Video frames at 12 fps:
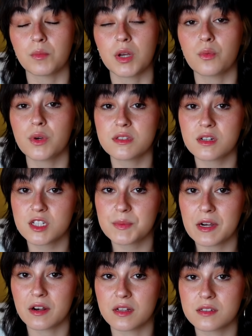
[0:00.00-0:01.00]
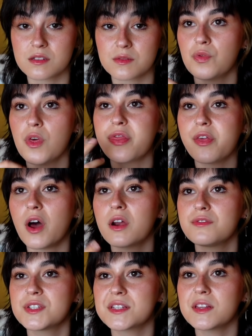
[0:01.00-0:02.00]
but it was an experience. The thought
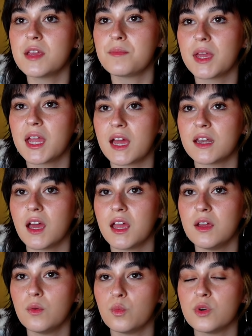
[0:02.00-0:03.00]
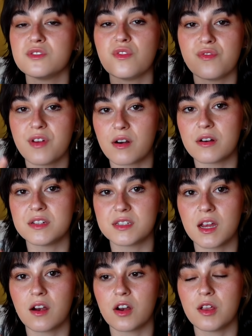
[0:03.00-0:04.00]
of sleeping at night was very
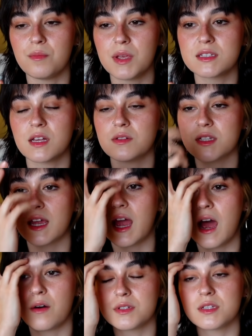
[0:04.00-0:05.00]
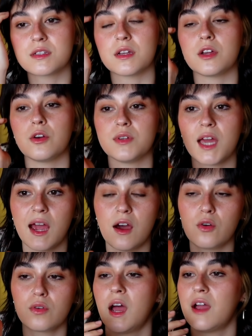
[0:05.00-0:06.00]
scary because I was like, how is this gonna go
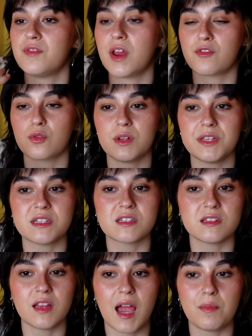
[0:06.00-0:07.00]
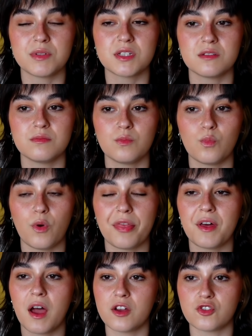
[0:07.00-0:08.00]
down? I've never really slept with
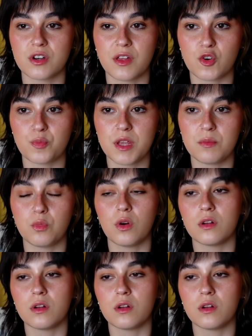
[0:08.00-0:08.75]
a hundred other people.